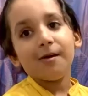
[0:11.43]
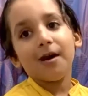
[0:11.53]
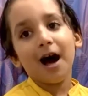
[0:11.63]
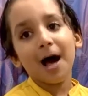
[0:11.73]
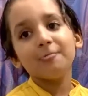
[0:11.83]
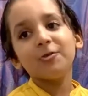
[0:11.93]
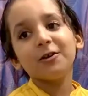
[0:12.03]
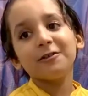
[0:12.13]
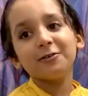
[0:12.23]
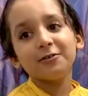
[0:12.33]
I am
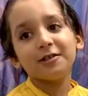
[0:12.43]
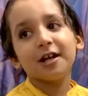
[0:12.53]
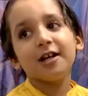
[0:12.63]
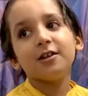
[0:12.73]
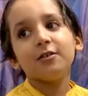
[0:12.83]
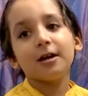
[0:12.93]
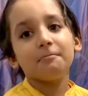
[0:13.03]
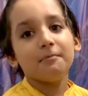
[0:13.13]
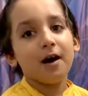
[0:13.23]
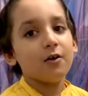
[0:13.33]
going to tell you
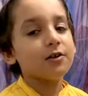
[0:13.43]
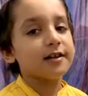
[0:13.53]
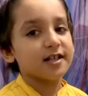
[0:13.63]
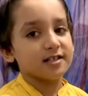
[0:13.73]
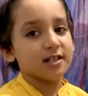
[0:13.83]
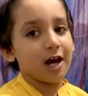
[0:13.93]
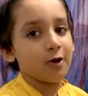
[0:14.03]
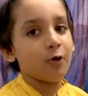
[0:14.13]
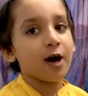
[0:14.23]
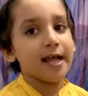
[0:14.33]
about Tesla
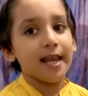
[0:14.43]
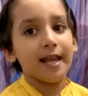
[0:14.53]
coil.